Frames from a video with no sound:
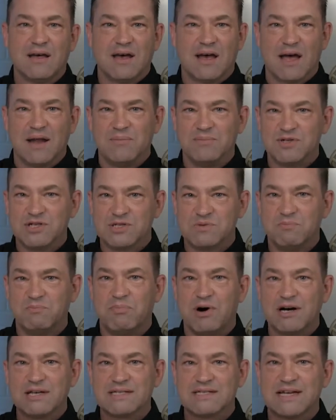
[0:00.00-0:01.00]
and just
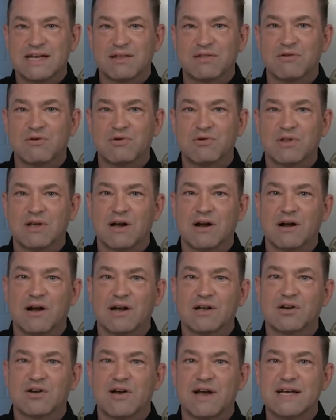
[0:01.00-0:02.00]
busting through there
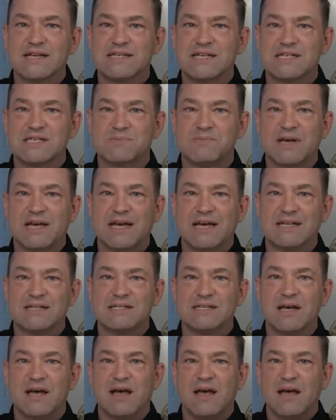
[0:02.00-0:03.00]
at crazy
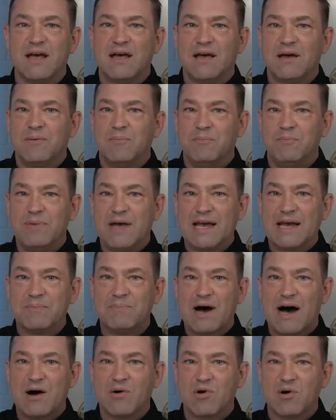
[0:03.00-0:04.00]
speeds. Big
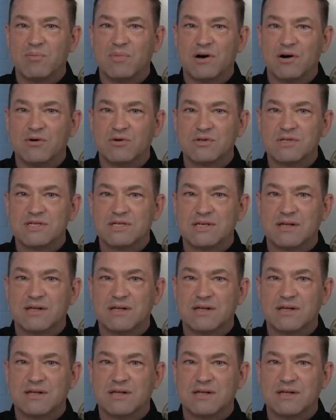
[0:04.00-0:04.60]
power boats,